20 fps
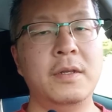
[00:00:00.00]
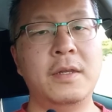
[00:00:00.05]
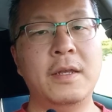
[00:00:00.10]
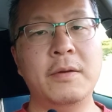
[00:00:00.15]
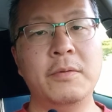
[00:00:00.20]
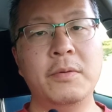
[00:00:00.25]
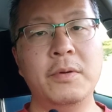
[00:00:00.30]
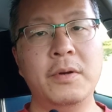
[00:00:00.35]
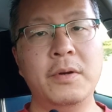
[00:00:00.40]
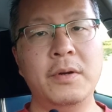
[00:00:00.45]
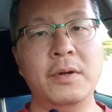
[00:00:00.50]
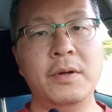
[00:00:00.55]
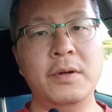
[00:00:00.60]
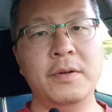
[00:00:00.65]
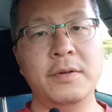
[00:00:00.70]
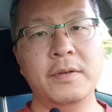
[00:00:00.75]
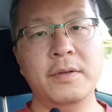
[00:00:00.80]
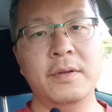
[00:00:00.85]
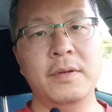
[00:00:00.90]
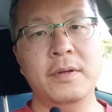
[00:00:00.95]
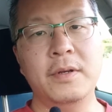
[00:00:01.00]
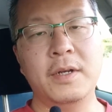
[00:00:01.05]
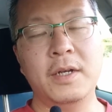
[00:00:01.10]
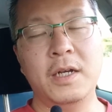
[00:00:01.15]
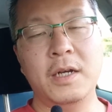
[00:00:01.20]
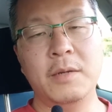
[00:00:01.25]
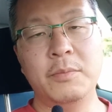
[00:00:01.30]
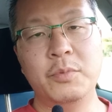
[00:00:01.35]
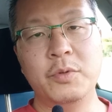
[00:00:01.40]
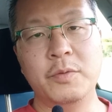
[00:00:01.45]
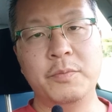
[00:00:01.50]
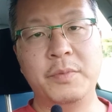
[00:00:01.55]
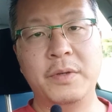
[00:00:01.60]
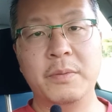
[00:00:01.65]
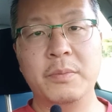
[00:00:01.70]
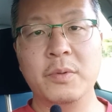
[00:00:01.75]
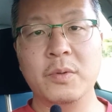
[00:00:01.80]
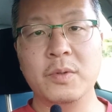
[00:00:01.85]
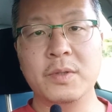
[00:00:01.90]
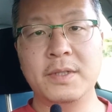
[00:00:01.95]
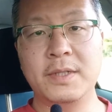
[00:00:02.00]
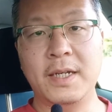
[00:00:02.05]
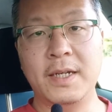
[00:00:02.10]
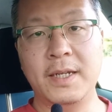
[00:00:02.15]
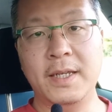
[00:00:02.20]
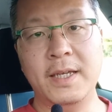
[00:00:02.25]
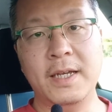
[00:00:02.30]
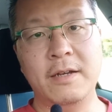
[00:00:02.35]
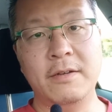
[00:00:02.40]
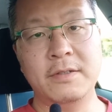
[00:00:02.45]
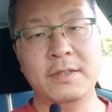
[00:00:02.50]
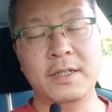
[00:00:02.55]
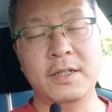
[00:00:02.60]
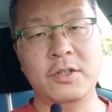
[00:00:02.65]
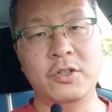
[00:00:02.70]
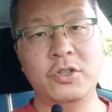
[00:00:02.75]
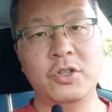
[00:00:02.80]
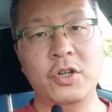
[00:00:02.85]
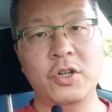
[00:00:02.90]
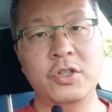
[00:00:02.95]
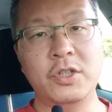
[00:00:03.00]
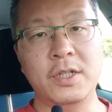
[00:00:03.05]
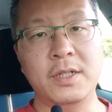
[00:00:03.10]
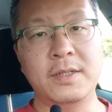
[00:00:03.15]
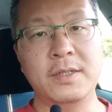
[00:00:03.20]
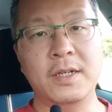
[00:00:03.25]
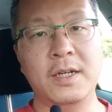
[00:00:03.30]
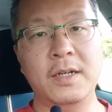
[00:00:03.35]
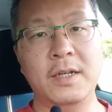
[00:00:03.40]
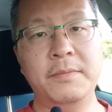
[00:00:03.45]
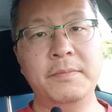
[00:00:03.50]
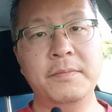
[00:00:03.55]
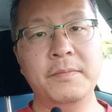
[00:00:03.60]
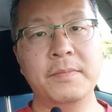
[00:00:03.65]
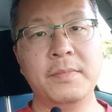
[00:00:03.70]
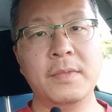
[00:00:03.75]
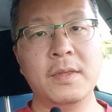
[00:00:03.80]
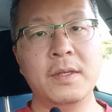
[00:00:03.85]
There were a couple of people standing outside the church at the time.